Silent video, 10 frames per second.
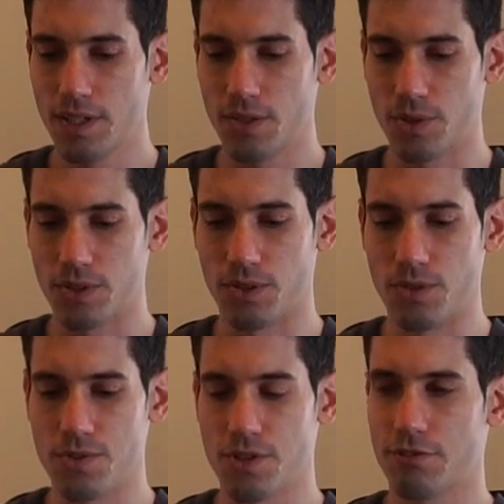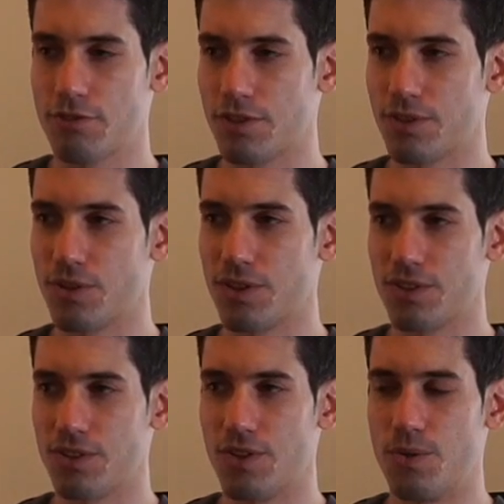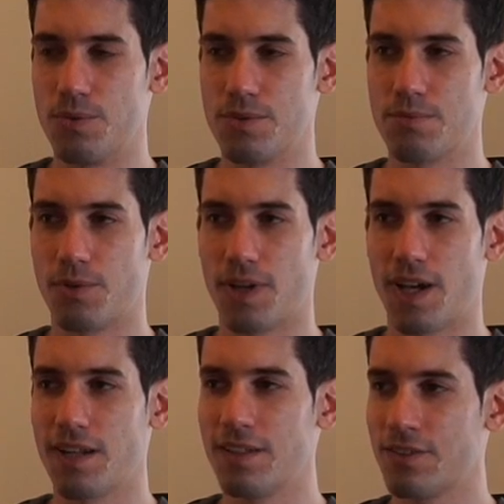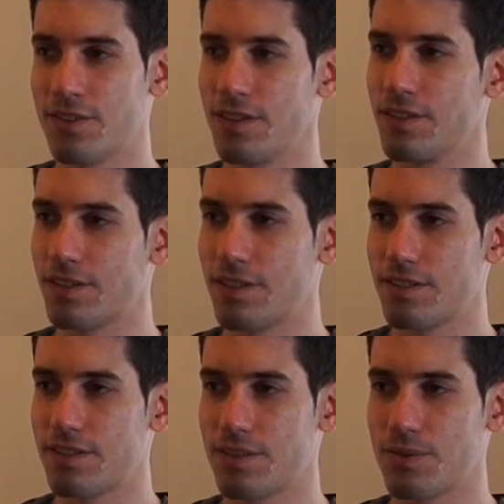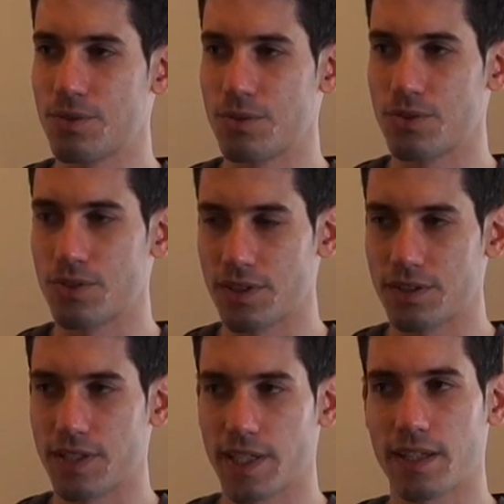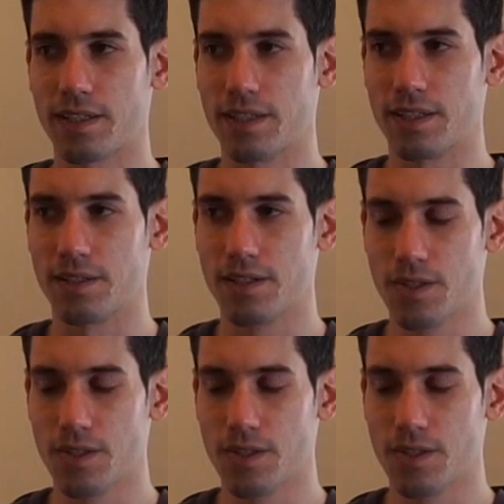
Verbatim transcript: you had your own server, you had your own small island on the internet, and you could connect directly